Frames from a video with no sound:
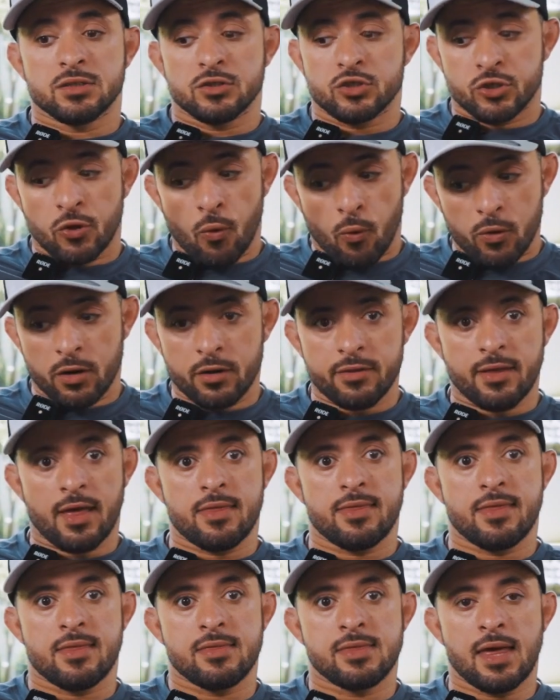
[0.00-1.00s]
shorter
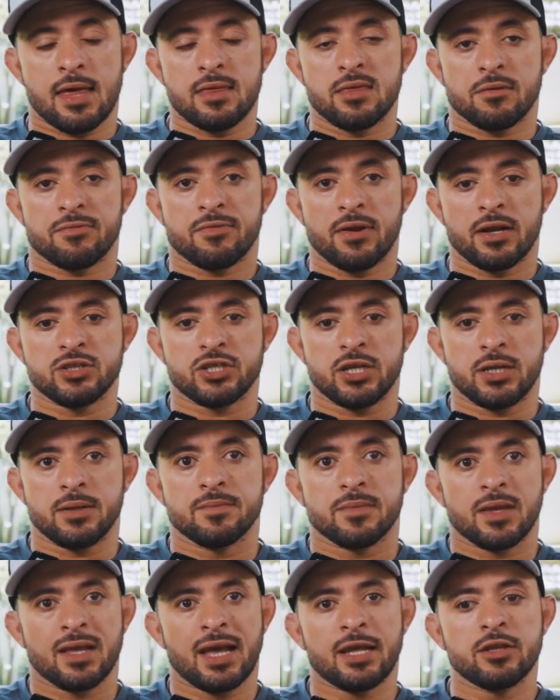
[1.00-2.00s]
than the Frenchie.
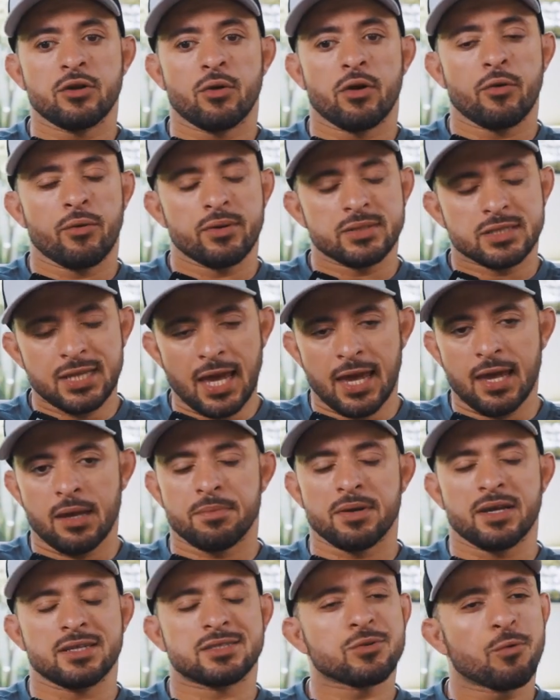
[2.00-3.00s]
And I know I always say
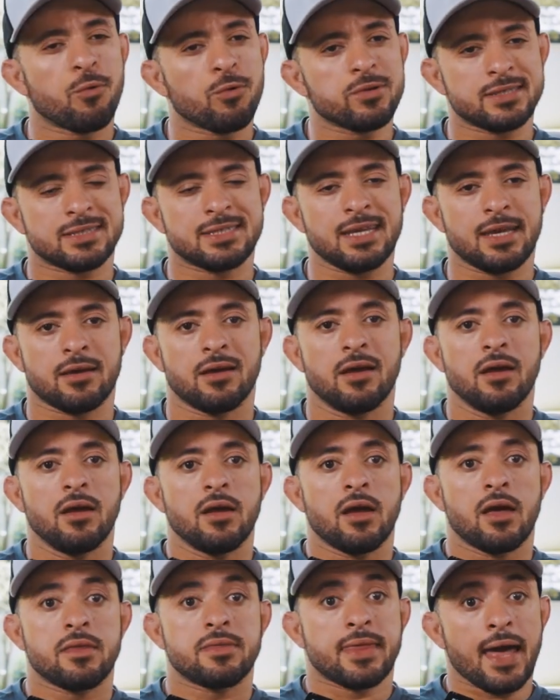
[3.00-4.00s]
it, but it's cool to see it.
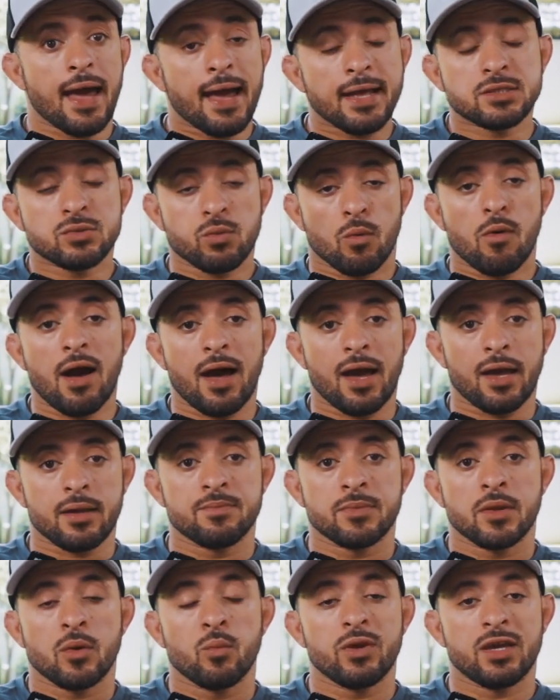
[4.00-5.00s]
And that's
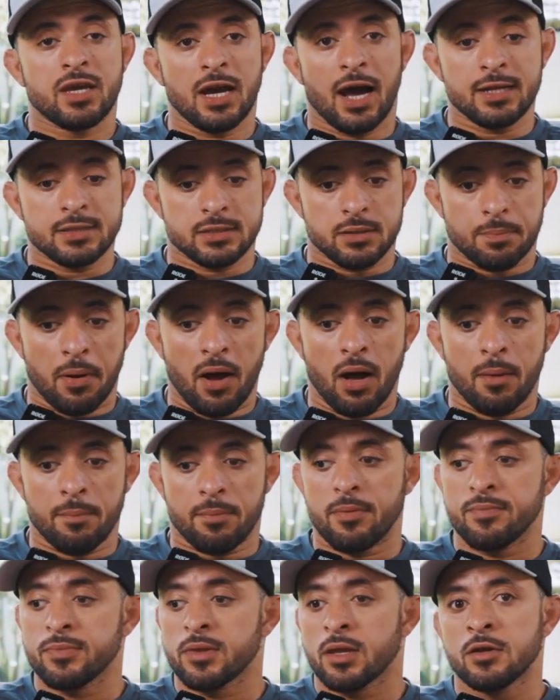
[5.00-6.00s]
why we got
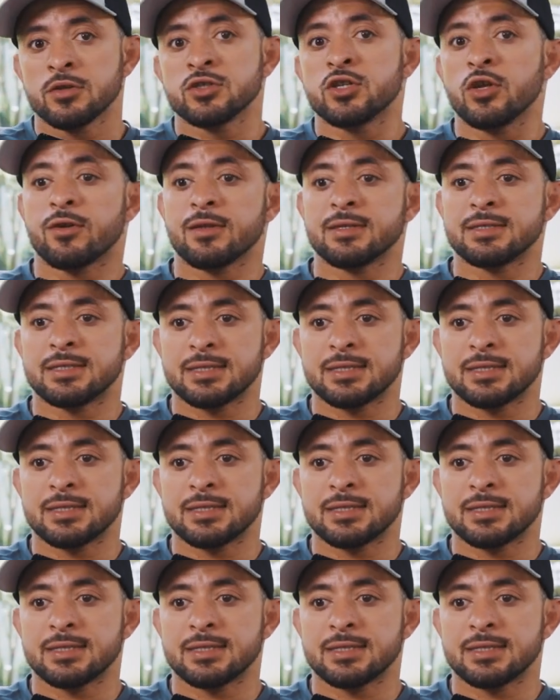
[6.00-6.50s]
DePump, so you can